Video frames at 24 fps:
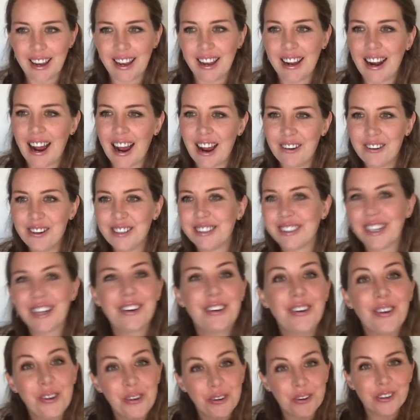And I was like,
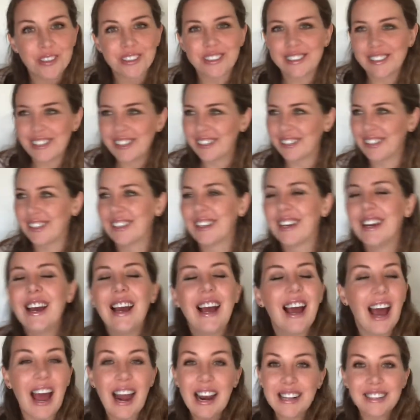no, you understand. Like,
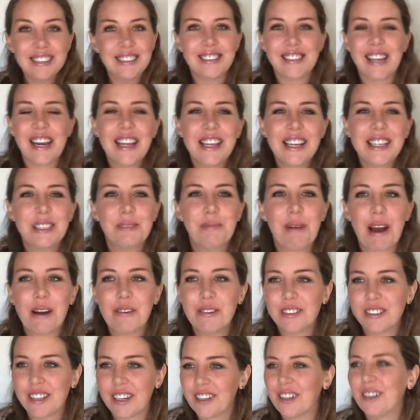I didn't say this, but I
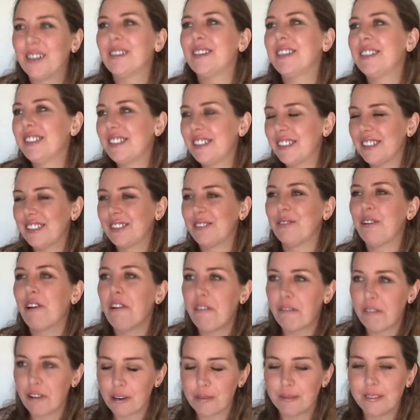was like, oh, this just
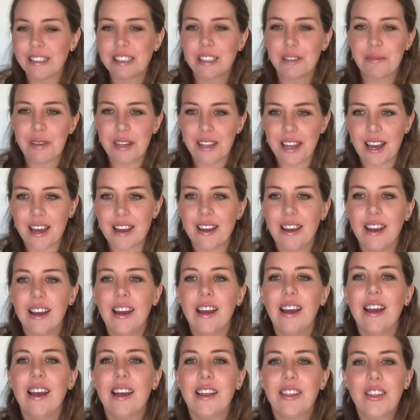reaffirms to me that
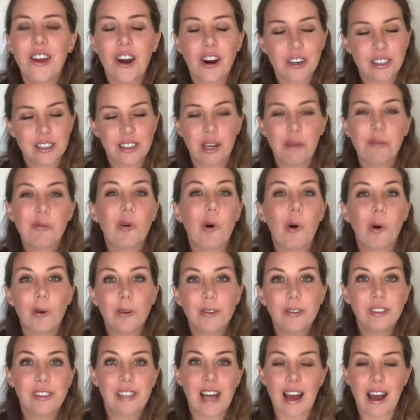there are some
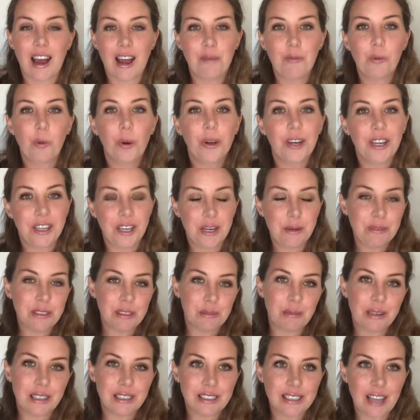goals that I'm going to keep
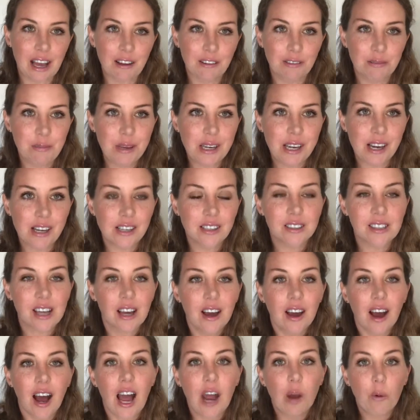to myself, because
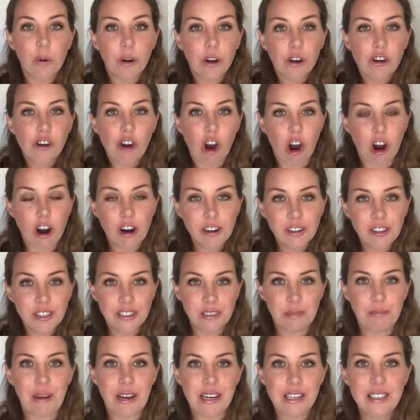I want to guard
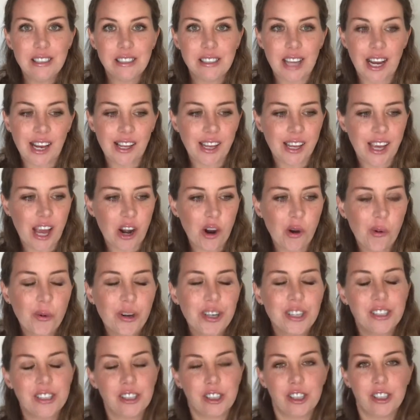this mindset. Like, I don't
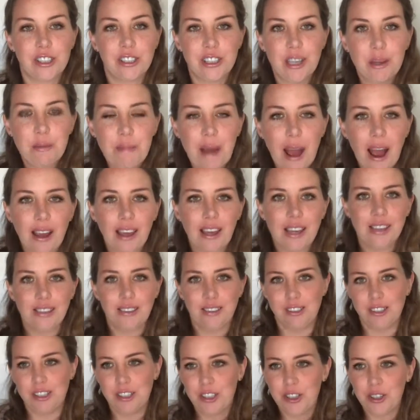want to slip back
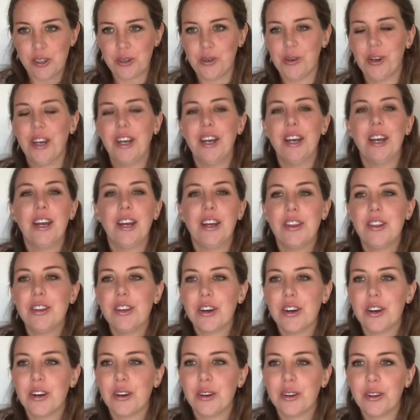into
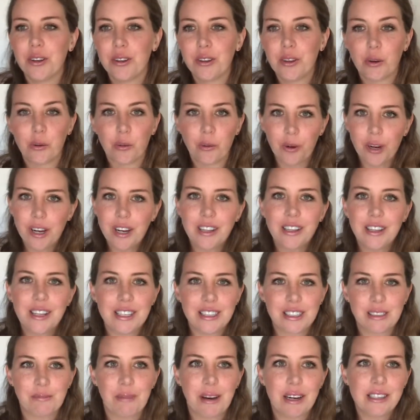the
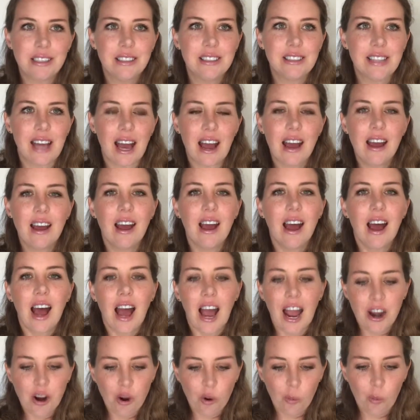realist mindset.
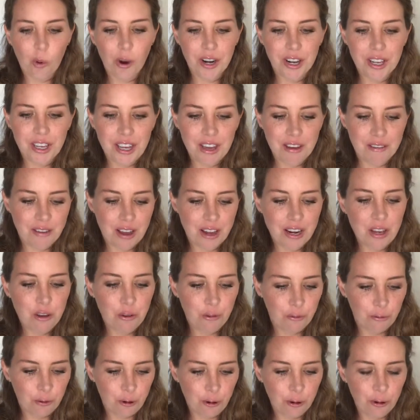I don't want to give any
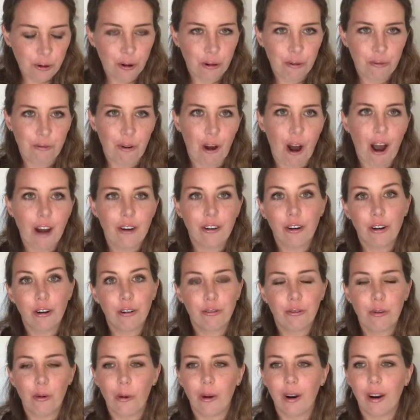food or fodder
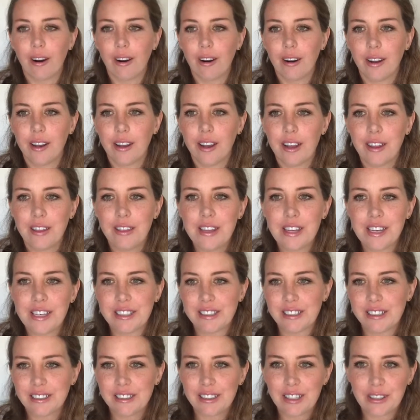for
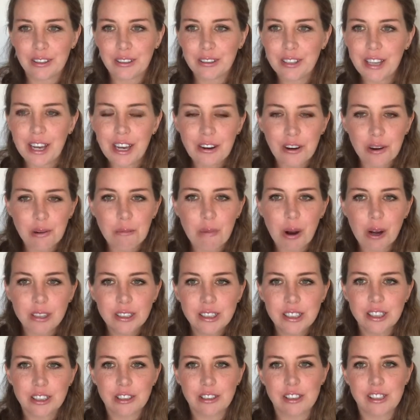these little inner
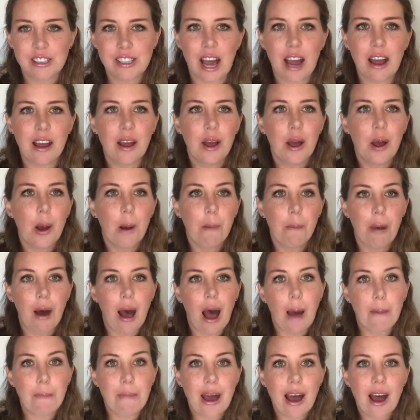monsters that
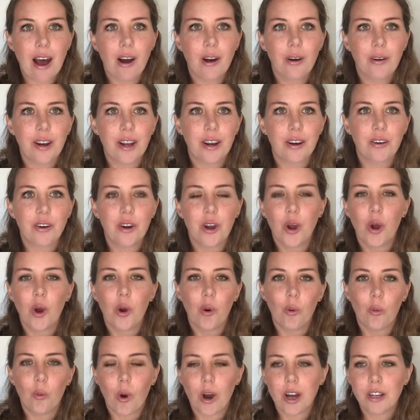pop out and
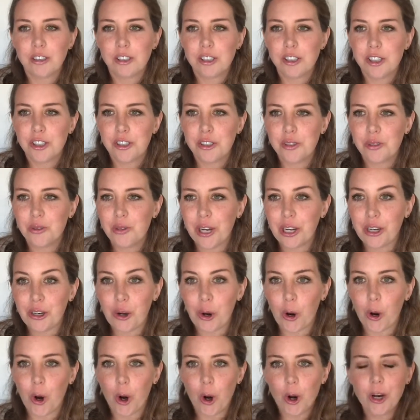want to
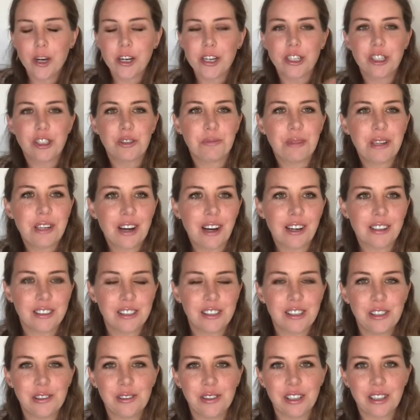encourage me not to
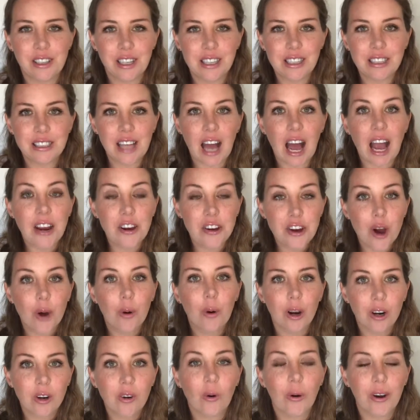do the things that I know
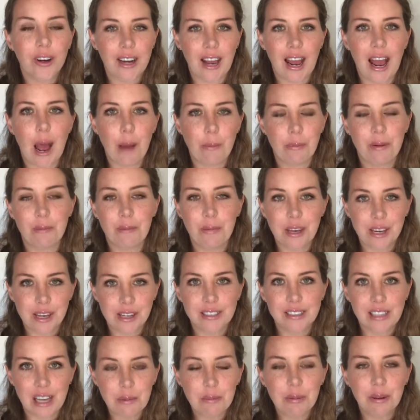are going to happen,
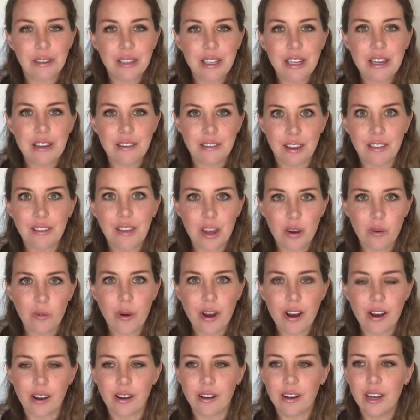because I believe that they
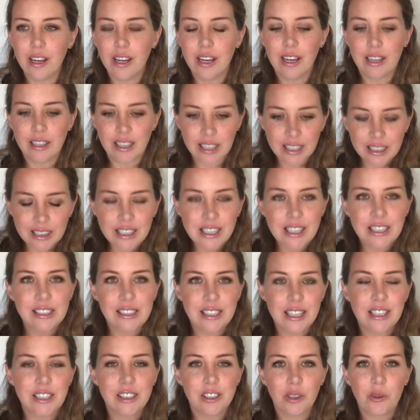will. Like, these
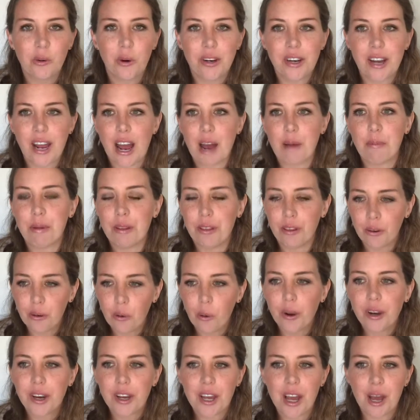things are going to happen. They're
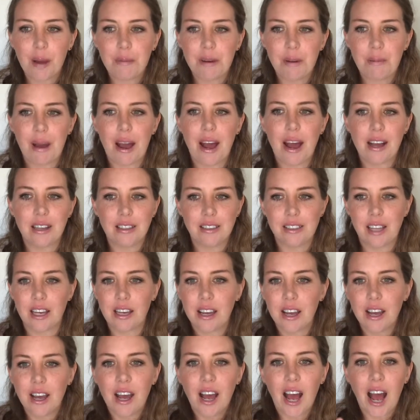going to come to pass. Like,
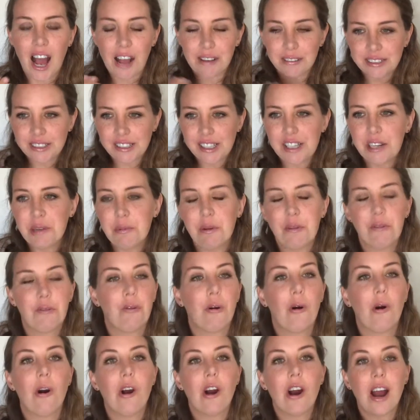I've seen it
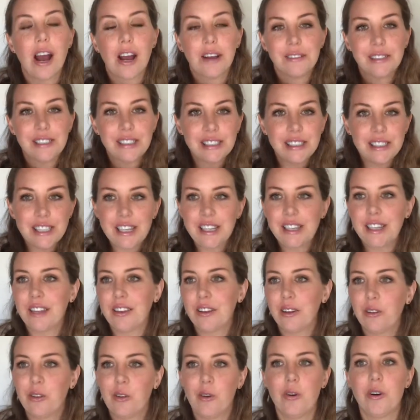before. I've seen that
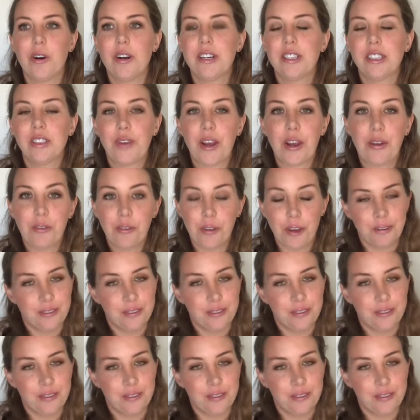the Lord is faithful.